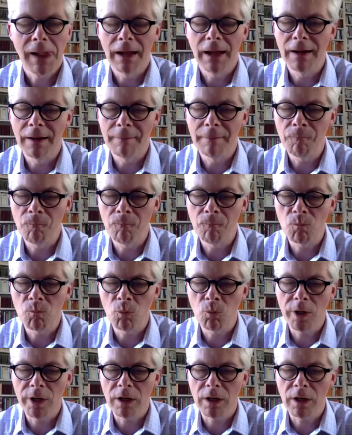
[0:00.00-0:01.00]
Um,
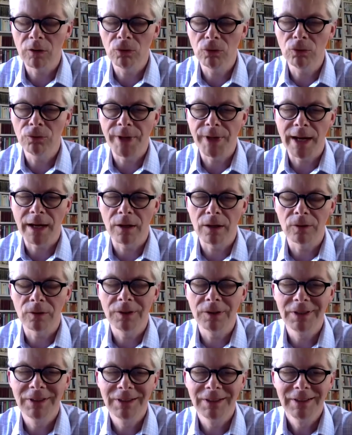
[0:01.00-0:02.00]
we are all now
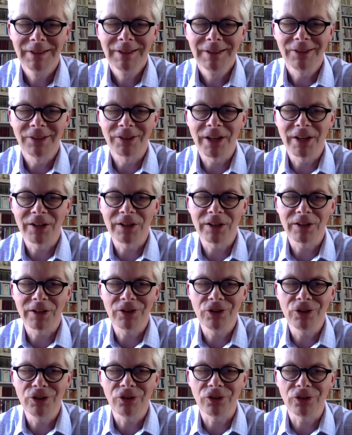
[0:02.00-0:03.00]
you're getting
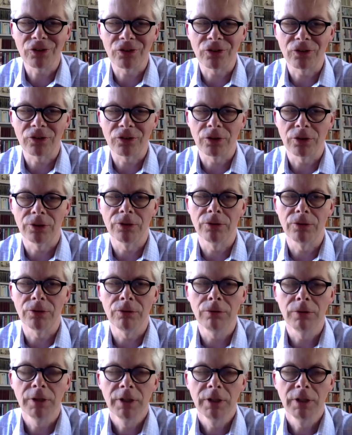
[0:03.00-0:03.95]
used to